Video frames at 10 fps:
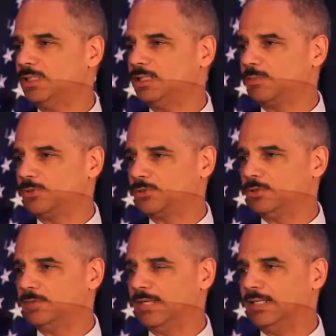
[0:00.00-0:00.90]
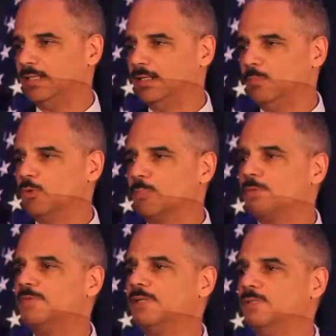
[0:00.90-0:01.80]
in the pursuit of a more
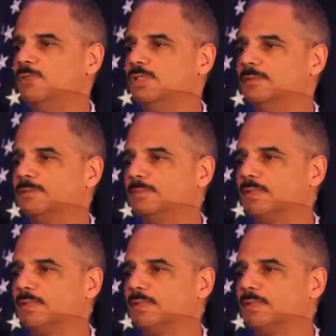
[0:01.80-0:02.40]
perfect union